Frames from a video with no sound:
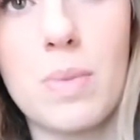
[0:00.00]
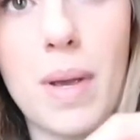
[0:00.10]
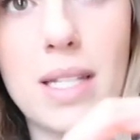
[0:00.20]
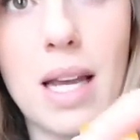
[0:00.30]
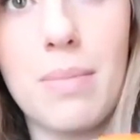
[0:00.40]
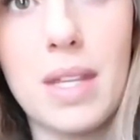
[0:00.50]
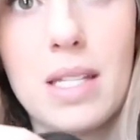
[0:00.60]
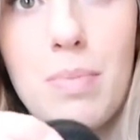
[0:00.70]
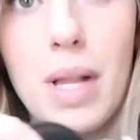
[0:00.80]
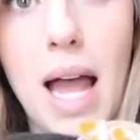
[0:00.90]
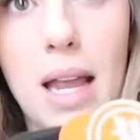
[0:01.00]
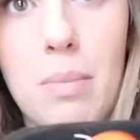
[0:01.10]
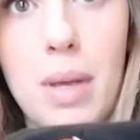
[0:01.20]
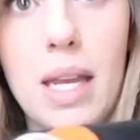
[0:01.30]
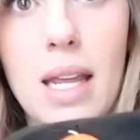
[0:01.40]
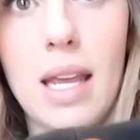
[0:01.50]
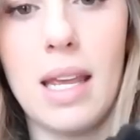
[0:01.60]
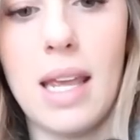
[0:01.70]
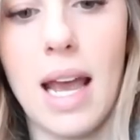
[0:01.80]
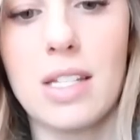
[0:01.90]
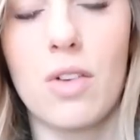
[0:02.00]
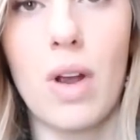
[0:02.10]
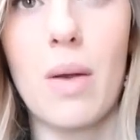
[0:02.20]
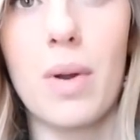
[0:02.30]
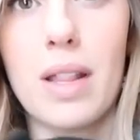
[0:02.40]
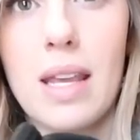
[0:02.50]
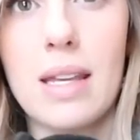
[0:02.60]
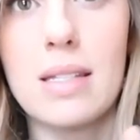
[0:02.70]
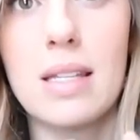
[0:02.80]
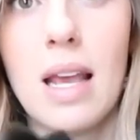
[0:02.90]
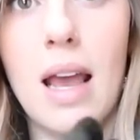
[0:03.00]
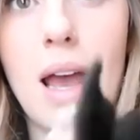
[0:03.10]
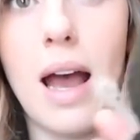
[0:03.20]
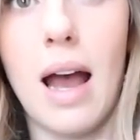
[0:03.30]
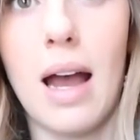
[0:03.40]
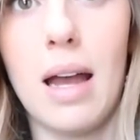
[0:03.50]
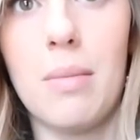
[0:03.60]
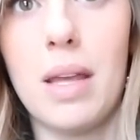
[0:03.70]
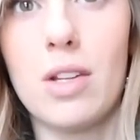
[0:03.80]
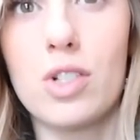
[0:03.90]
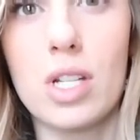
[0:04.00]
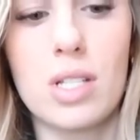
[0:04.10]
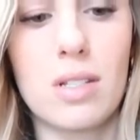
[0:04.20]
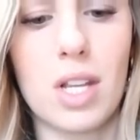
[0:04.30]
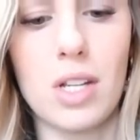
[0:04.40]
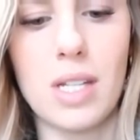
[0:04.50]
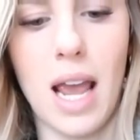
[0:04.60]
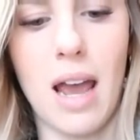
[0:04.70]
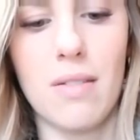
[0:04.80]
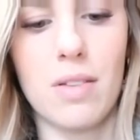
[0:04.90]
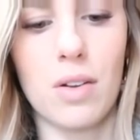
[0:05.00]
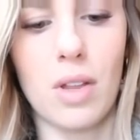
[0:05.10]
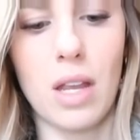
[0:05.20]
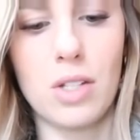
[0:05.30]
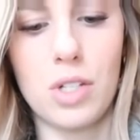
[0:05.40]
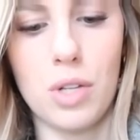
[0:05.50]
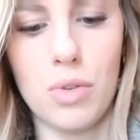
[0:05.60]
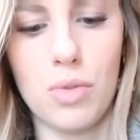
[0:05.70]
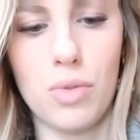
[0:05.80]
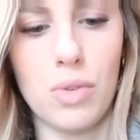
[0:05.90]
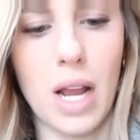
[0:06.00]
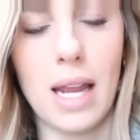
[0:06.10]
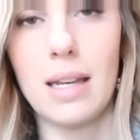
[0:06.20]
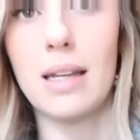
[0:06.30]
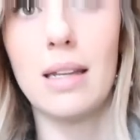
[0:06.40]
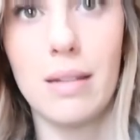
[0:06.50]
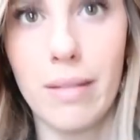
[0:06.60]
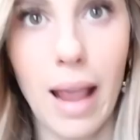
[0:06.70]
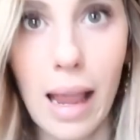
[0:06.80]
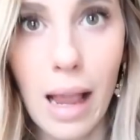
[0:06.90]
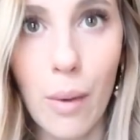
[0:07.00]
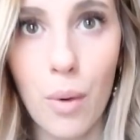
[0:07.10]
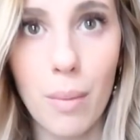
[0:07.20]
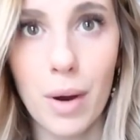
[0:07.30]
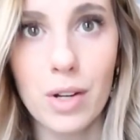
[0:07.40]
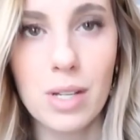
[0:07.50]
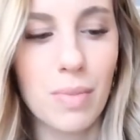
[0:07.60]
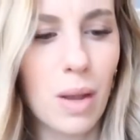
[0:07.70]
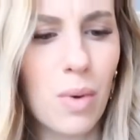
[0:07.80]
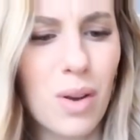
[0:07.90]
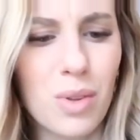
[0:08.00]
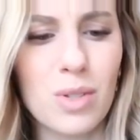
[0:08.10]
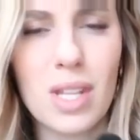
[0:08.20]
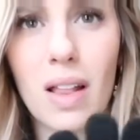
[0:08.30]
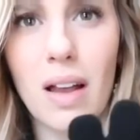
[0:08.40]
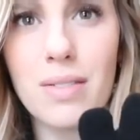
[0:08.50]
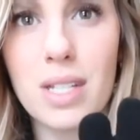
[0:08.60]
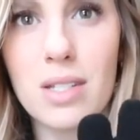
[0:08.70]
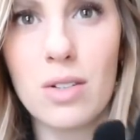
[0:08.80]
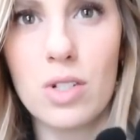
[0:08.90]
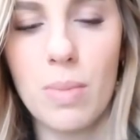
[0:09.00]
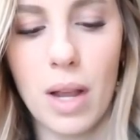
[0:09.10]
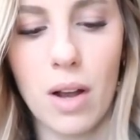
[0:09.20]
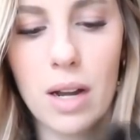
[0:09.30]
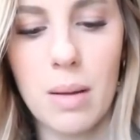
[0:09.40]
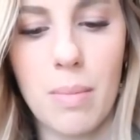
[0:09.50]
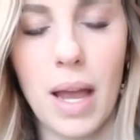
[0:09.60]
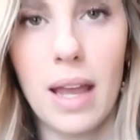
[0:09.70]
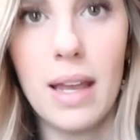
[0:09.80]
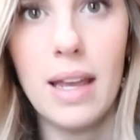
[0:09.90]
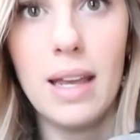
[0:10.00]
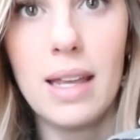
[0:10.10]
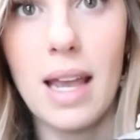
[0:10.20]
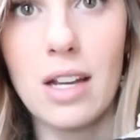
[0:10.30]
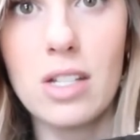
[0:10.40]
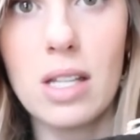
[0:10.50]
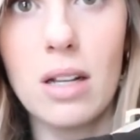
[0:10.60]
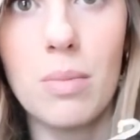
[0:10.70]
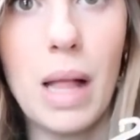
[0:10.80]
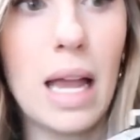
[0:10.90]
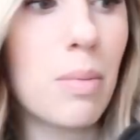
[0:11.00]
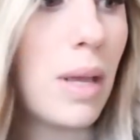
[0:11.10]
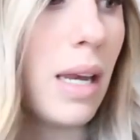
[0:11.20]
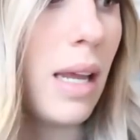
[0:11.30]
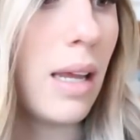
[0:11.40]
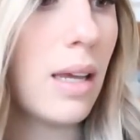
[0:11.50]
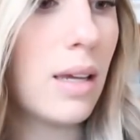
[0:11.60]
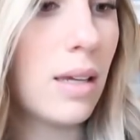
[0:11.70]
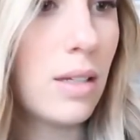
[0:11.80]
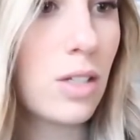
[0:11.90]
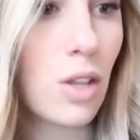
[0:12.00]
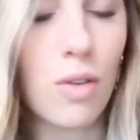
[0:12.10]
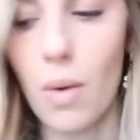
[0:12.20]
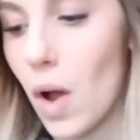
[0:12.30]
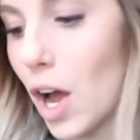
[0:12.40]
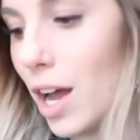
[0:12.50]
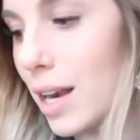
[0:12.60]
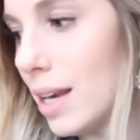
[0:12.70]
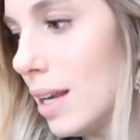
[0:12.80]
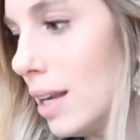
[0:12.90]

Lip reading: just picked up this black beanie. He has a gray one of these, and they're just good to have. They're like $2.98 at Walmart or something. We don't use the gloves because they're too big on him, but yeah, just a little black beanie to throw on.